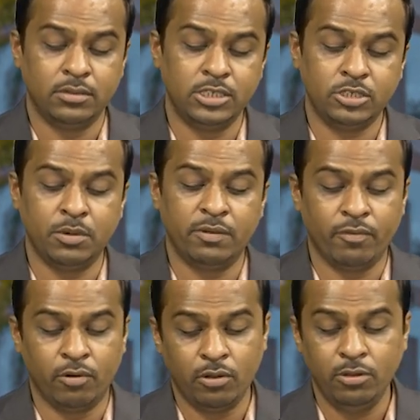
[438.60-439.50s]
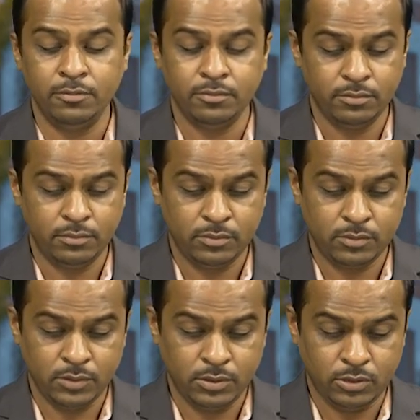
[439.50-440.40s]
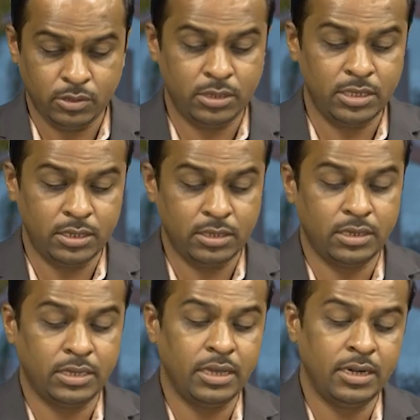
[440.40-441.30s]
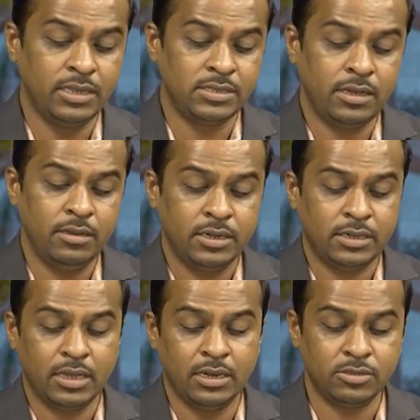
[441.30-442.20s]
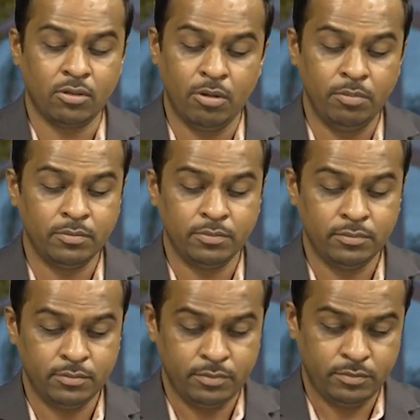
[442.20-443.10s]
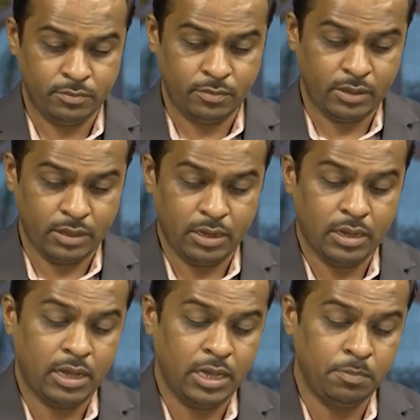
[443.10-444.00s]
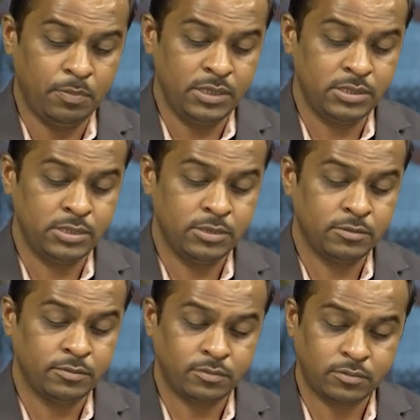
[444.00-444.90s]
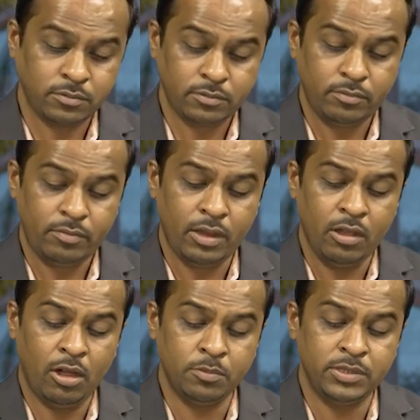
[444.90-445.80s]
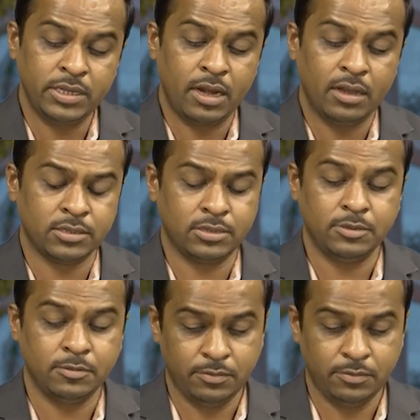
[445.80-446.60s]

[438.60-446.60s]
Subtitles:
instrument photo. So here it is a telescope, eyepiece, object glass,